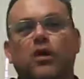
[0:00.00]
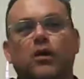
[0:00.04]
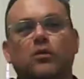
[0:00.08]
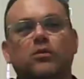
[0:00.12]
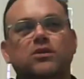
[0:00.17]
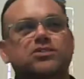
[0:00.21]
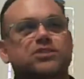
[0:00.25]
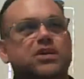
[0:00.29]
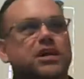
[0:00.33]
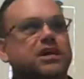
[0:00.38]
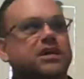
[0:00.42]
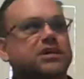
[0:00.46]
Well,
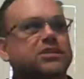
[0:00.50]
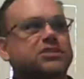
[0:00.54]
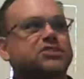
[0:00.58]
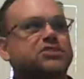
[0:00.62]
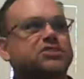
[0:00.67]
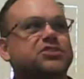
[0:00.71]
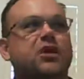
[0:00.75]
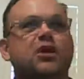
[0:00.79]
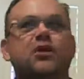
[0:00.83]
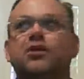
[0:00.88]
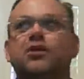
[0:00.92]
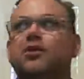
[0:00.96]
I wish I could
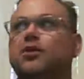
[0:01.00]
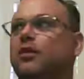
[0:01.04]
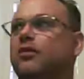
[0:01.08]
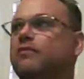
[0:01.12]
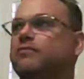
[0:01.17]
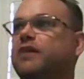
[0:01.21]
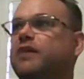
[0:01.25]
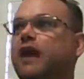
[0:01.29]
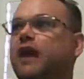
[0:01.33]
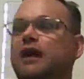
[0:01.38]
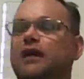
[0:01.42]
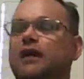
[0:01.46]
show you.
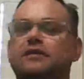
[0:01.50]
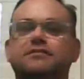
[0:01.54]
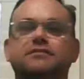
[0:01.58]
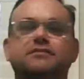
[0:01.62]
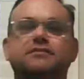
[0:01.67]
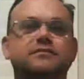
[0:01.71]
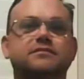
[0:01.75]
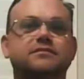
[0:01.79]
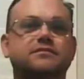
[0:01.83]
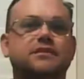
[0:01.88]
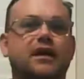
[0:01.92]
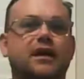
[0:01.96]
I've
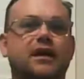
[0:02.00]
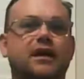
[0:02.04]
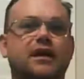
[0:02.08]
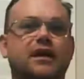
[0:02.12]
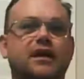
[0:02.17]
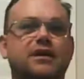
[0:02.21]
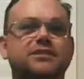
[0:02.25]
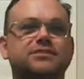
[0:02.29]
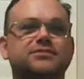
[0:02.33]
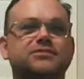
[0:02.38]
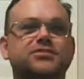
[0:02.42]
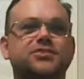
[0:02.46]
got
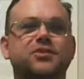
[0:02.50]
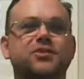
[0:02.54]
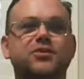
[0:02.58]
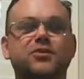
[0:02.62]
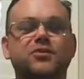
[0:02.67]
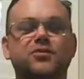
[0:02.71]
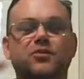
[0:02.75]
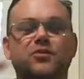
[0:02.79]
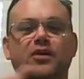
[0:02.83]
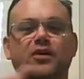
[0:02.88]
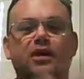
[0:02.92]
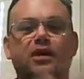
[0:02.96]
uh,
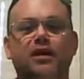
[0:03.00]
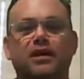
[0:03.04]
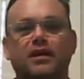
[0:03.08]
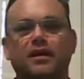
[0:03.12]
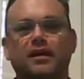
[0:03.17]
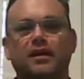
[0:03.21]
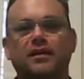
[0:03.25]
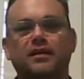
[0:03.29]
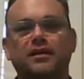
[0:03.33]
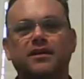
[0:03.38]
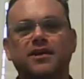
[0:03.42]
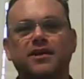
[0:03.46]
two
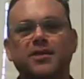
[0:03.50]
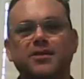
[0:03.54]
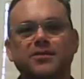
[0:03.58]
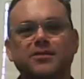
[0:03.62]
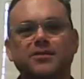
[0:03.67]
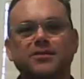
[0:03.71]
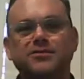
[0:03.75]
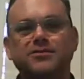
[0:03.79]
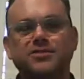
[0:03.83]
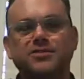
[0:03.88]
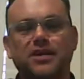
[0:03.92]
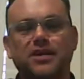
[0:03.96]
uh,
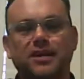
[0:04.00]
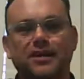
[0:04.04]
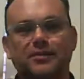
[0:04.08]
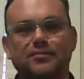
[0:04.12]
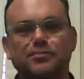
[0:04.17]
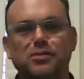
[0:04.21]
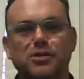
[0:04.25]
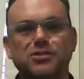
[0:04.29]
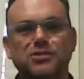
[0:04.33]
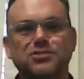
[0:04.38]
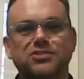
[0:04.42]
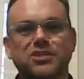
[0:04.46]
huge uh,
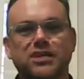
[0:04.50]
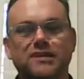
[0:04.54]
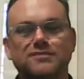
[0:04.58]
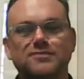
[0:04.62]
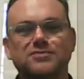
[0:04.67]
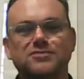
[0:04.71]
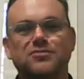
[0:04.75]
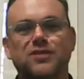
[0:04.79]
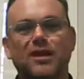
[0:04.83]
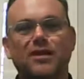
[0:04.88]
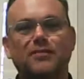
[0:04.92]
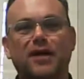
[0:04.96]

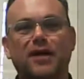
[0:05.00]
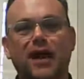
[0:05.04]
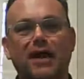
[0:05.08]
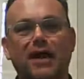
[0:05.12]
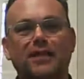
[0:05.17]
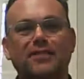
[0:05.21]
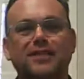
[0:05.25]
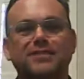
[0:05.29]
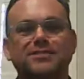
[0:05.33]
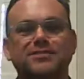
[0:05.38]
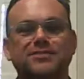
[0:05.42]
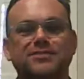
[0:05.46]
bookshelves right
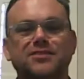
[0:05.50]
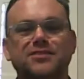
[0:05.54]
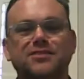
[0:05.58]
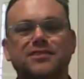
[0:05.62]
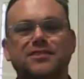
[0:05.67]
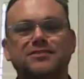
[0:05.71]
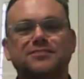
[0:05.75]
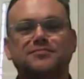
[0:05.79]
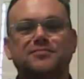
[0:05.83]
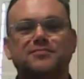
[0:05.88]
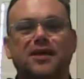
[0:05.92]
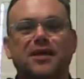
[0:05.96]
behind these
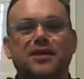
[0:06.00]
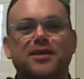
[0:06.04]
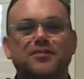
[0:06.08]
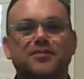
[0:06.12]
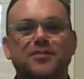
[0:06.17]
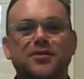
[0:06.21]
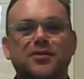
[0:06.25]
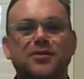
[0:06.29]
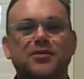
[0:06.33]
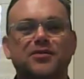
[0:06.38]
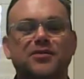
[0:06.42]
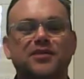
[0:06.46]
this my
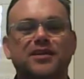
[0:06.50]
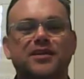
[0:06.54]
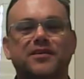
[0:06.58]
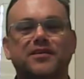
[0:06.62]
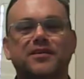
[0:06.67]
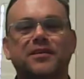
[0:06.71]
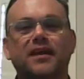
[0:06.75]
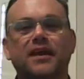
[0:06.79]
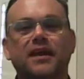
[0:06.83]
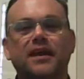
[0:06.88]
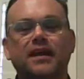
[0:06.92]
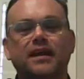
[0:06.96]
computer
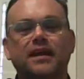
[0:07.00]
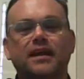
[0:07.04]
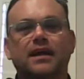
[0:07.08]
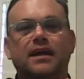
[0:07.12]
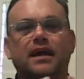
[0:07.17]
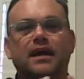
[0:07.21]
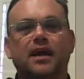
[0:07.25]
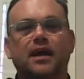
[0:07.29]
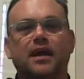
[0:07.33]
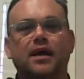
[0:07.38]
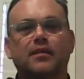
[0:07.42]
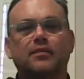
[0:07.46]
here.
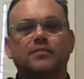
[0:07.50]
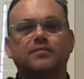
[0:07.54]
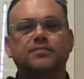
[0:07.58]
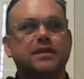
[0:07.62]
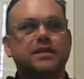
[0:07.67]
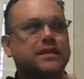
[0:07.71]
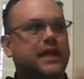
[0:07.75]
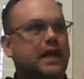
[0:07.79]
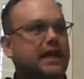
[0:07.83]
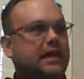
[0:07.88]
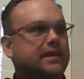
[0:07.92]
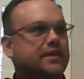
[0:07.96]
Um,
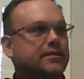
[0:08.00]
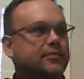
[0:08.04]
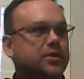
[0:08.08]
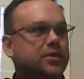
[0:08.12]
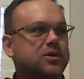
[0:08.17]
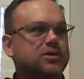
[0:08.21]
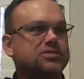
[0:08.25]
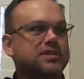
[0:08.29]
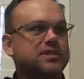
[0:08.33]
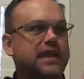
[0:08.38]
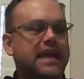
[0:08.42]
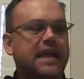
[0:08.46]
a lot of the
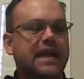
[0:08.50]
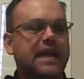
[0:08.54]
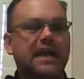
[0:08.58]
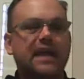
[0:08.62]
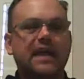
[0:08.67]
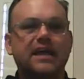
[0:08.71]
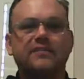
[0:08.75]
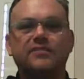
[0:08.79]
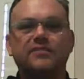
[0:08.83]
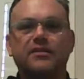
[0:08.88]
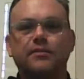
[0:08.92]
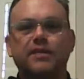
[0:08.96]
books that I
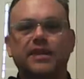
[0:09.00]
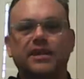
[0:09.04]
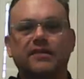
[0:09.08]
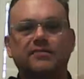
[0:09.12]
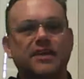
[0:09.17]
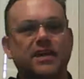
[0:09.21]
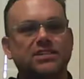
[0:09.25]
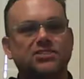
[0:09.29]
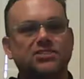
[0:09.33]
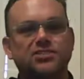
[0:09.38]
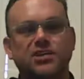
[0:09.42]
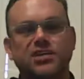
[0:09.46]
have, I mean,
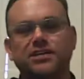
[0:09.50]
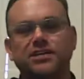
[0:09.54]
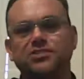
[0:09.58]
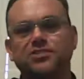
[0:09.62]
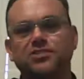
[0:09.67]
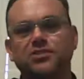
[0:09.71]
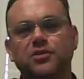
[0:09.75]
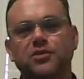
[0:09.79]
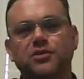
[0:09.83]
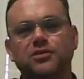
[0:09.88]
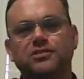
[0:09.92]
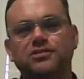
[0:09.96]
I've got
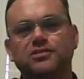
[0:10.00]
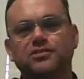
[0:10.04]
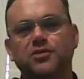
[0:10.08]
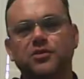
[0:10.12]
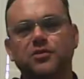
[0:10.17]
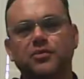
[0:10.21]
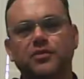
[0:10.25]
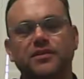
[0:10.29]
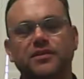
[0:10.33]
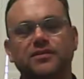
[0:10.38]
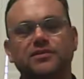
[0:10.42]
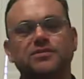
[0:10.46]
Chicken
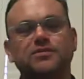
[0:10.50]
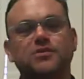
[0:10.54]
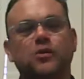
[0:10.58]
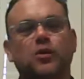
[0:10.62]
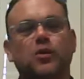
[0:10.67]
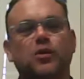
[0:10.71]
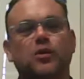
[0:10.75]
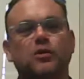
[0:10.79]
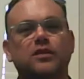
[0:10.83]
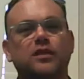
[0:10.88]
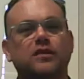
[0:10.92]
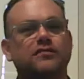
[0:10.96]
Soup of the
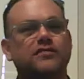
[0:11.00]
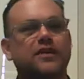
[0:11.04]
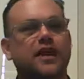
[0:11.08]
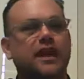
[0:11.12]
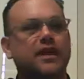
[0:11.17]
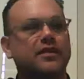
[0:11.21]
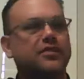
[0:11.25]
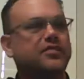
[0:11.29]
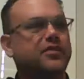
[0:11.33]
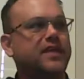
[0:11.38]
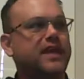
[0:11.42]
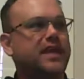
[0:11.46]
Soul, I've
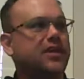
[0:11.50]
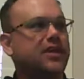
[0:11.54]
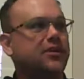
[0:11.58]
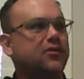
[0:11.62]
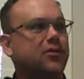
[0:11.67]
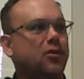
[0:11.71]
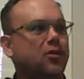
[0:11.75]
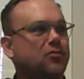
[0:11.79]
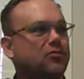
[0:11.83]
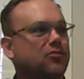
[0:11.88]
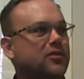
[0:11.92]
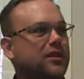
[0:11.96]
got Think
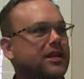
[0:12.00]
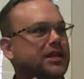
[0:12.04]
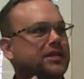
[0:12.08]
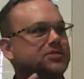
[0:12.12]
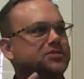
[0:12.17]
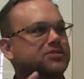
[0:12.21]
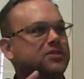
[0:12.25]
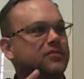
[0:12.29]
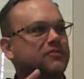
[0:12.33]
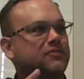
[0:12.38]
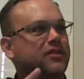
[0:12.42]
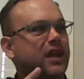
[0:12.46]
and Grow
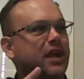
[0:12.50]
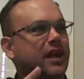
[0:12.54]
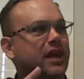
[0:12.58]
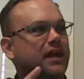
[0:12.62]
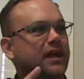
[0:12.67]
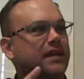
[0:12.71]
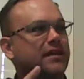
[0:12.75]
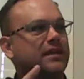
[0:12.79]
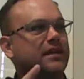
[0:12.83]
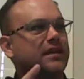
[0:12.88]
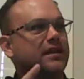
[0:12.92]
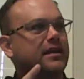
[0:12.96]
Rich, I've
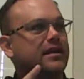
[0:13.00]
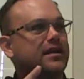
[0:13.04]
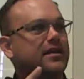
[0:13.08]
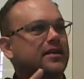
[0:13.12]
got